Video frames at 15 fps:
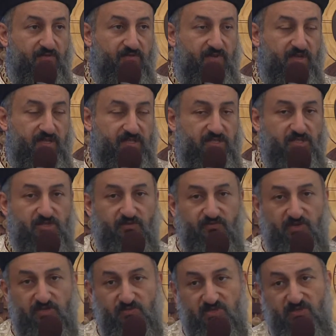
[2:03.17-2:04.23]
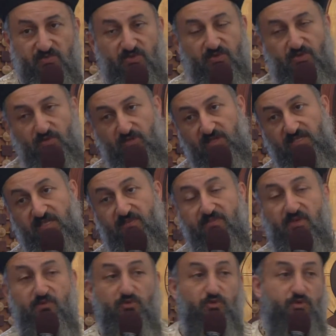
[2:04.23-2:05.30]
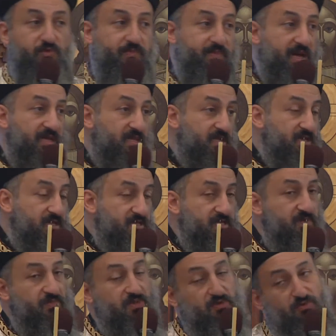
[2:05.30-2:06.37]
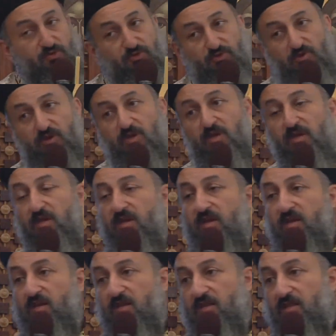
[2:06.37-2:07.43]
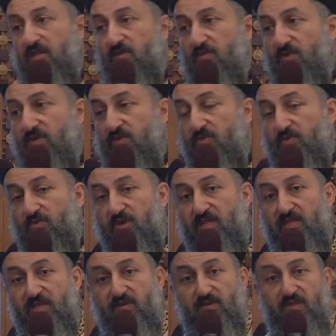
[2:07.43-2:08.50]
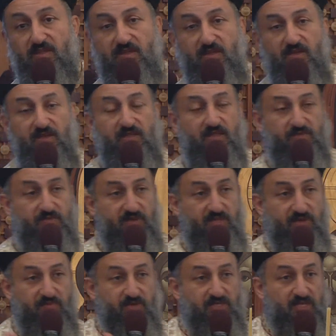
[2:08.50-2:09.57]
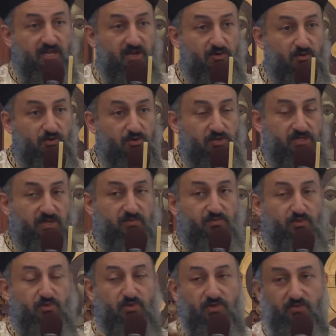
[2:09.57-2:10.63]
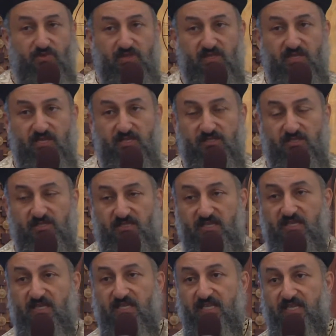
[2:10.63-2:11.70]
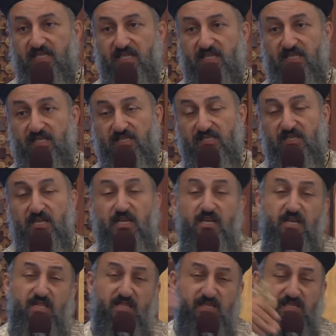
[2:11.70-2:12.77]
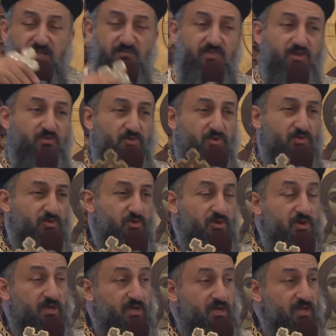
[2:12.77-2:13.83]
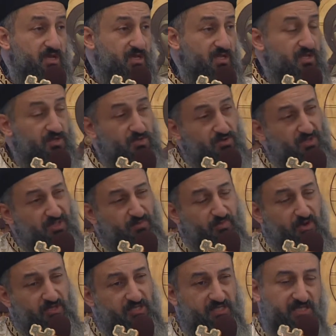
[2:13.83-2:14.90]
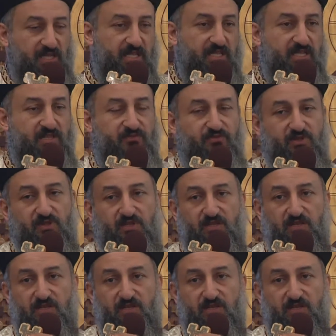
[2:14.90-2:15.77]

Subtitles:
incense of Vespers be with you. The same thing we do in Matin. The same thing we do when we read the epistle according to St. Paul, when the deacons are singing Hitanis. The same thing we do during the Praxis, slightly different